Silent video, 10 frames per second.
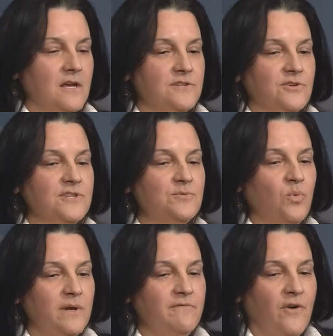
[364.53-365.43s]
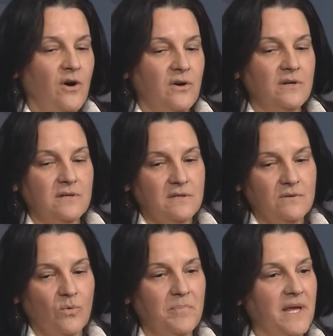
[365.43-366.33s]
So this windfall
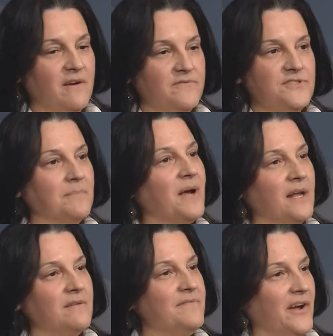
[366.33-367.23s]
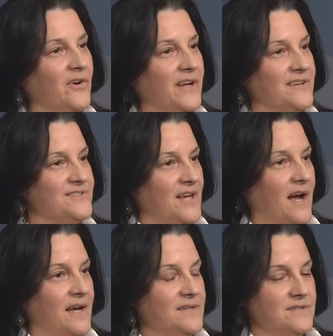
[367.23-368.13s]
will be of some kind of varying
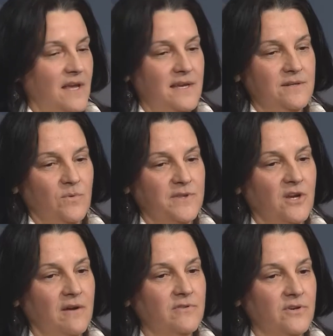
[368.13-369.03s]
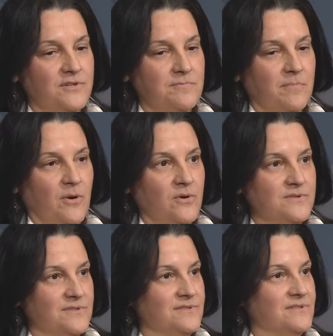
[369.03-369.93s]
size, and what the governor has
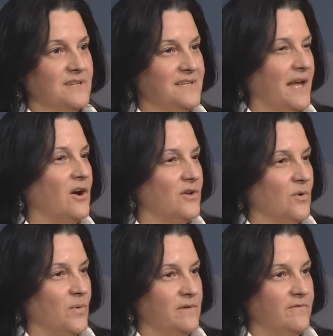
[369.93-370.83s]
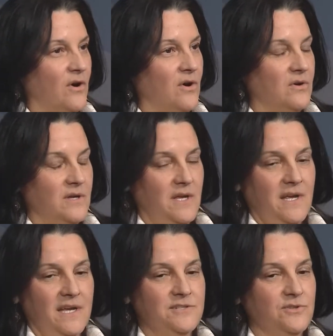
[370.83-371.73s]
proposed is to take all the windfall
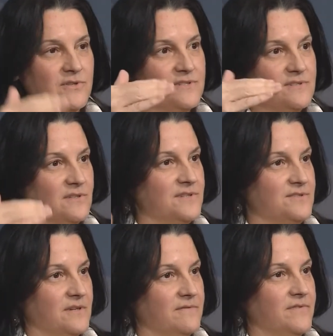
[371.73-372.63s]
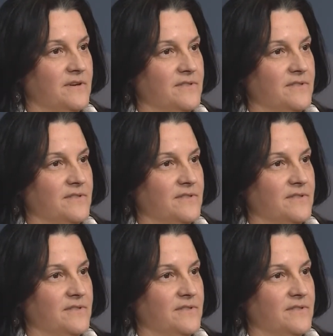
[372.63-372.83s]
and do this list of